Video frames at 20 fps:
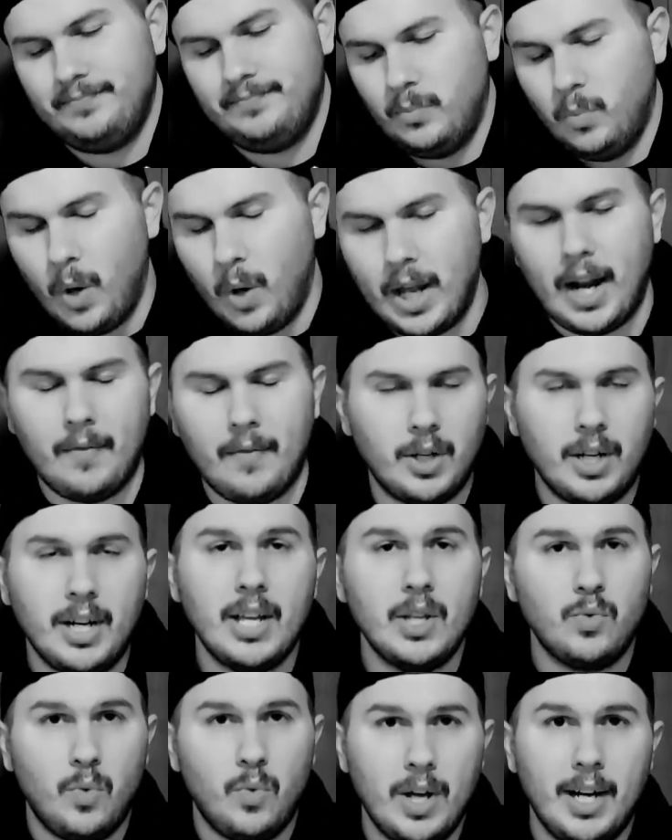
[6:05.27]
Whatever, it
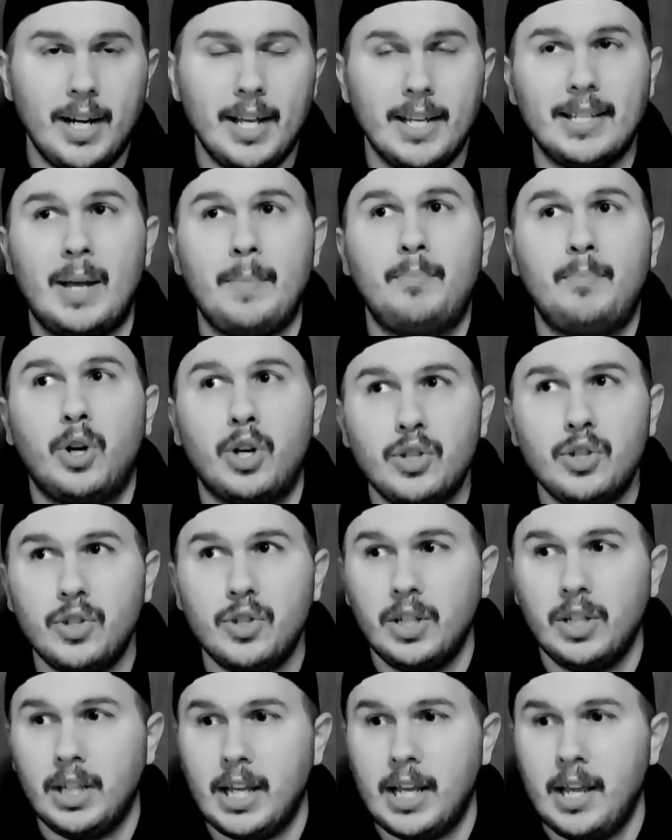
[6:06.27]
is what it is. I
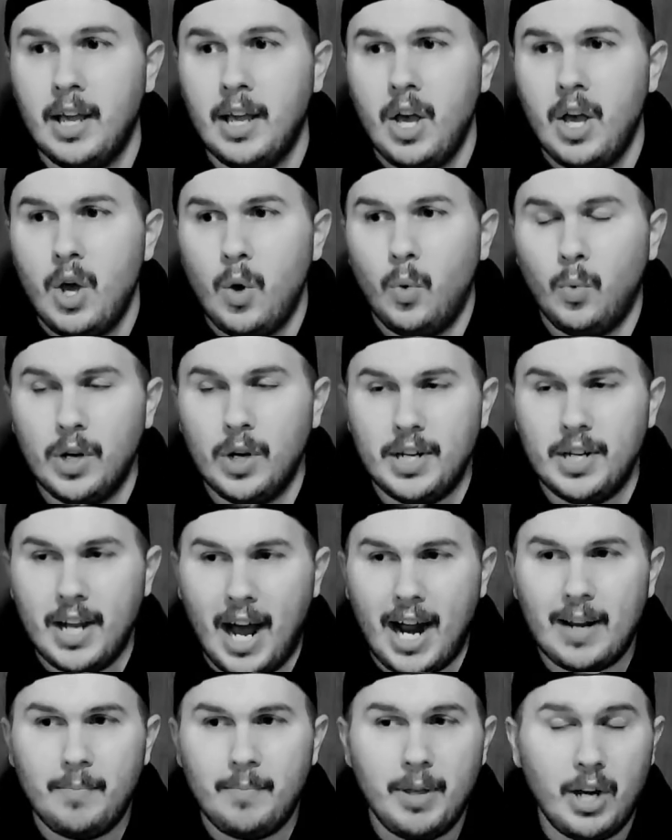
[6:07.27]
personally would
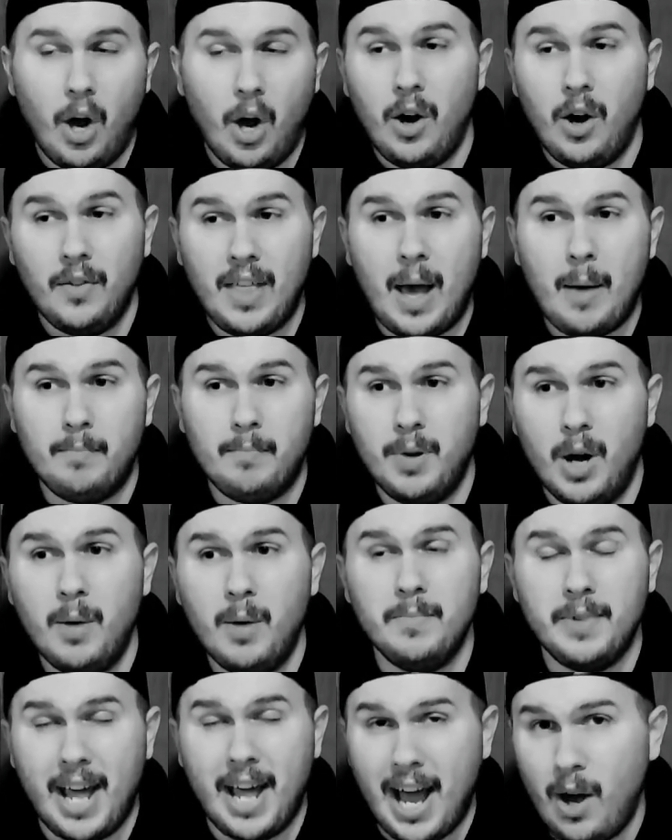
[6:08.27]
not have been all that
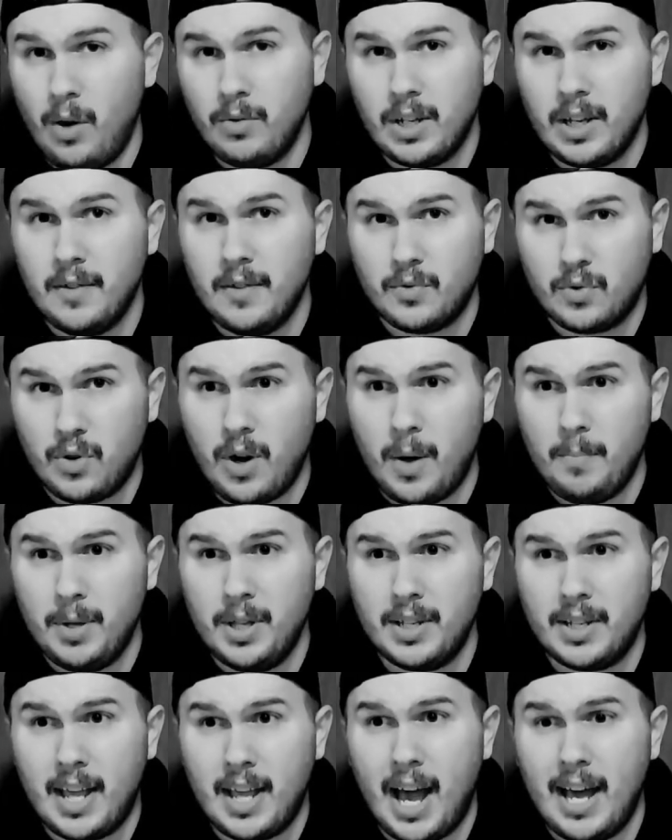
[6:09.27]
bummed out if Trump
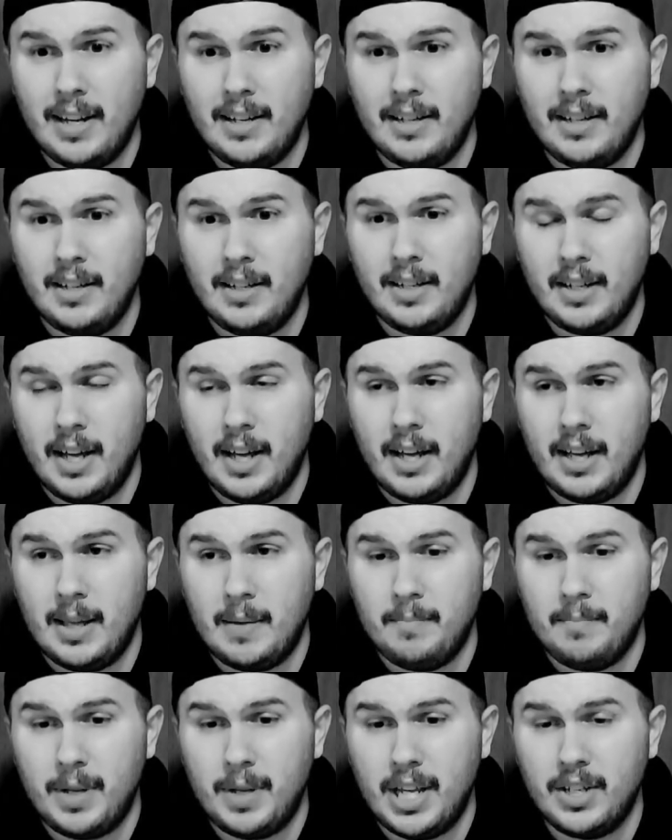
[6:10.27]
had gotten
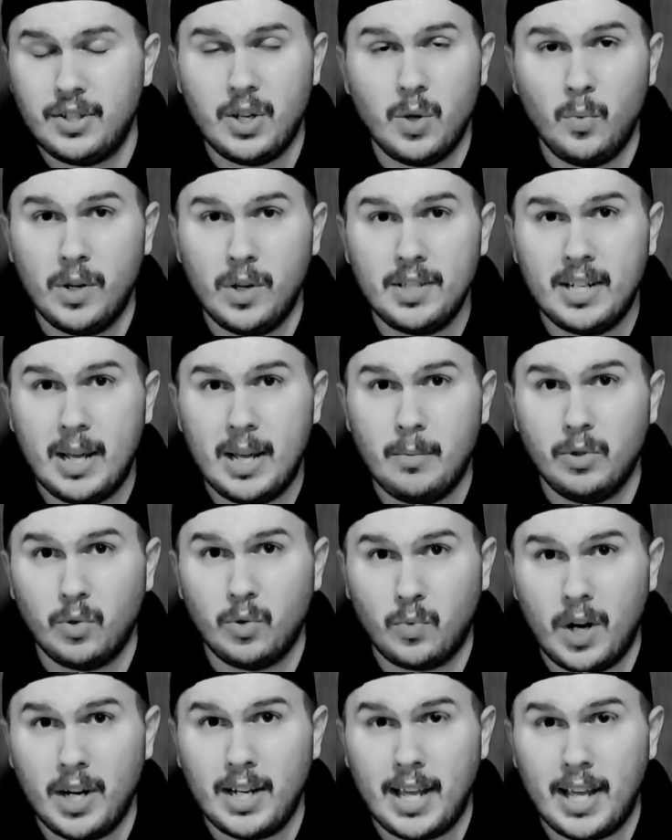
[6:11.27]
impeached and wasn't able to
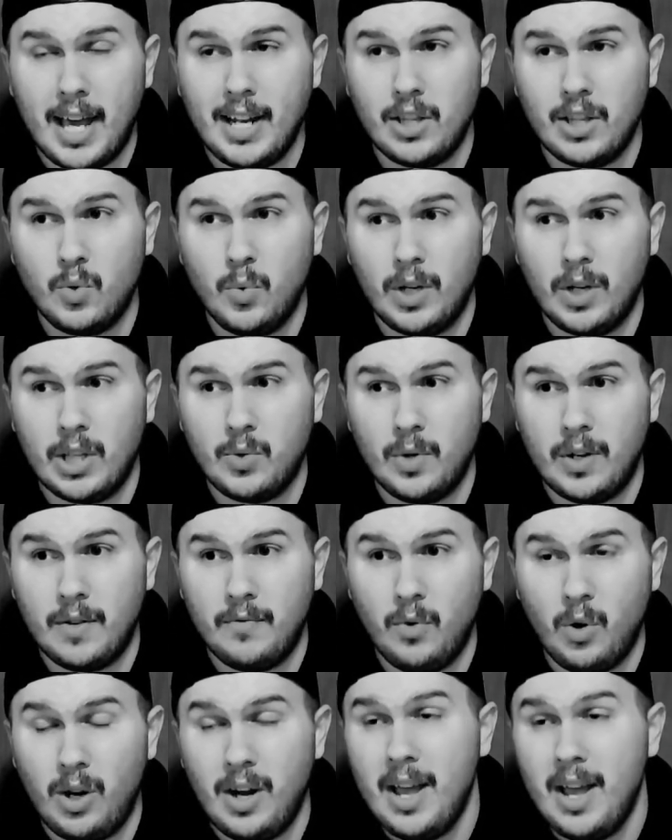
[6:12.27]
run again in
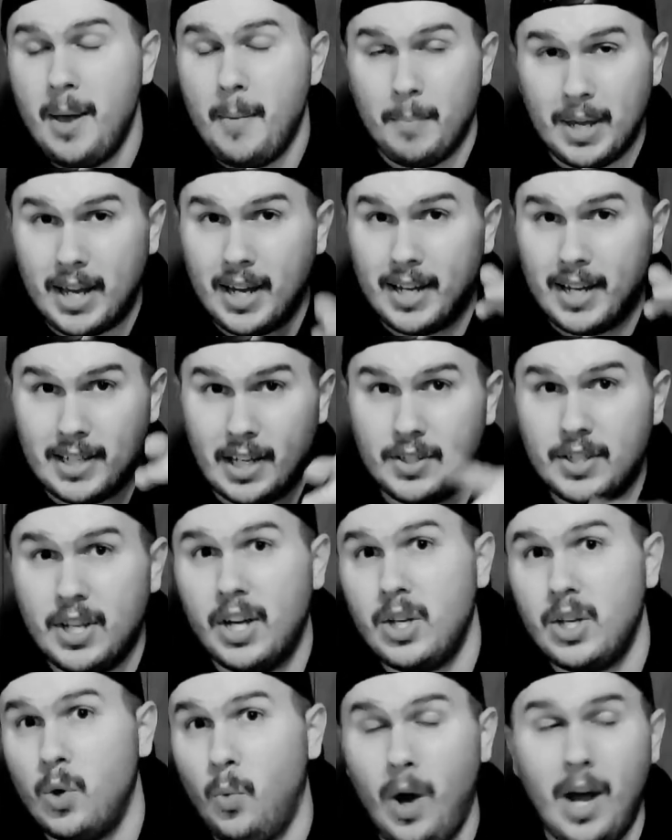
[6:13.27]
2024, because I'll tell
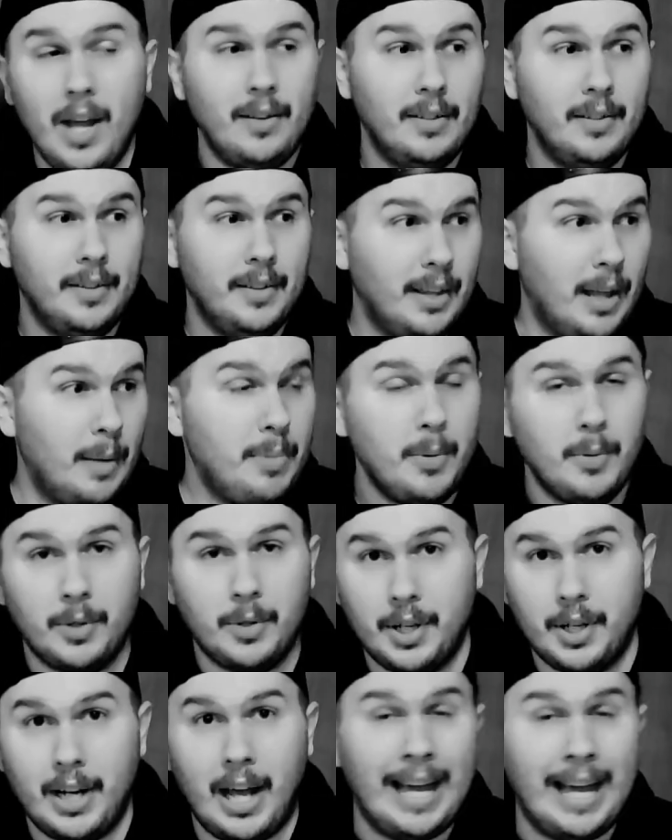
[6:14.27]
you what, and a lot of people are
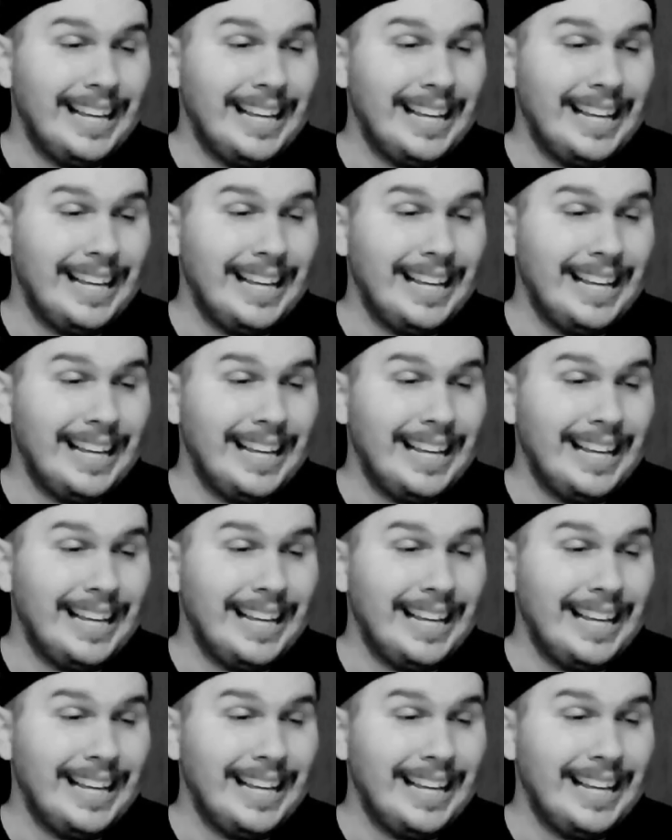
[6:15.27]
going to